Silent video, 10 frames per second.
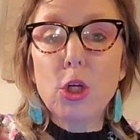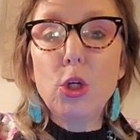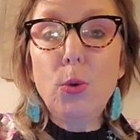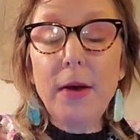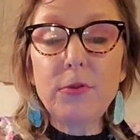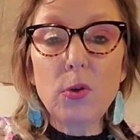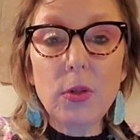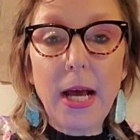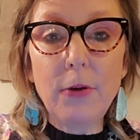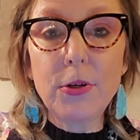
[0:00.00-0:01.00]
You have to
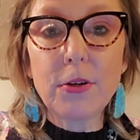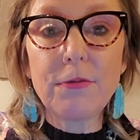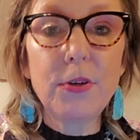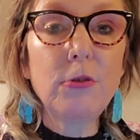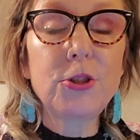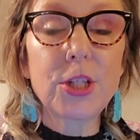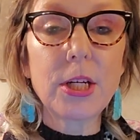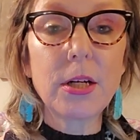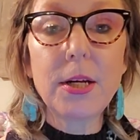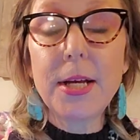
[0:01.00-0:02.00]
allow your
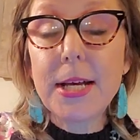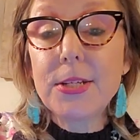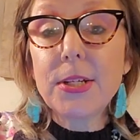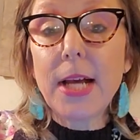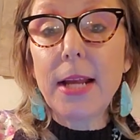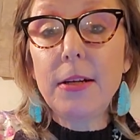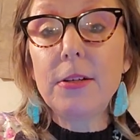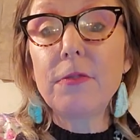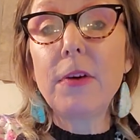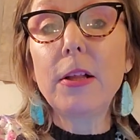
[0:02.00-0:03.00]
future to kind of
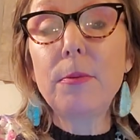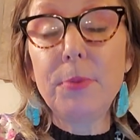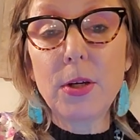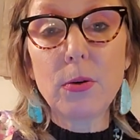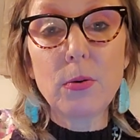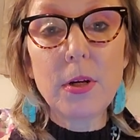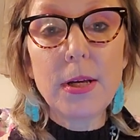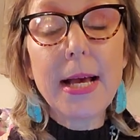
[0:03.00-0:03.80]
develop you,